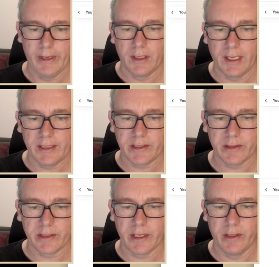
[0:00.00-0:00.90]
Let's
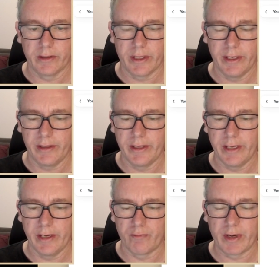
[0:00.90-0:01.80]
also look at
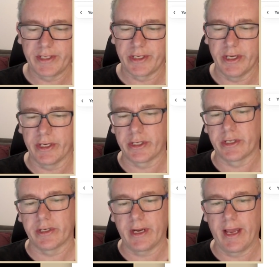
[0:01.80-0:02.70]
the
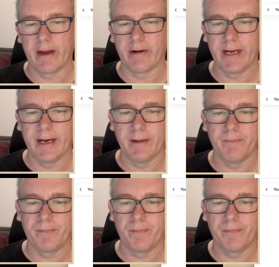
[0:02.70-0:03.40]
research area.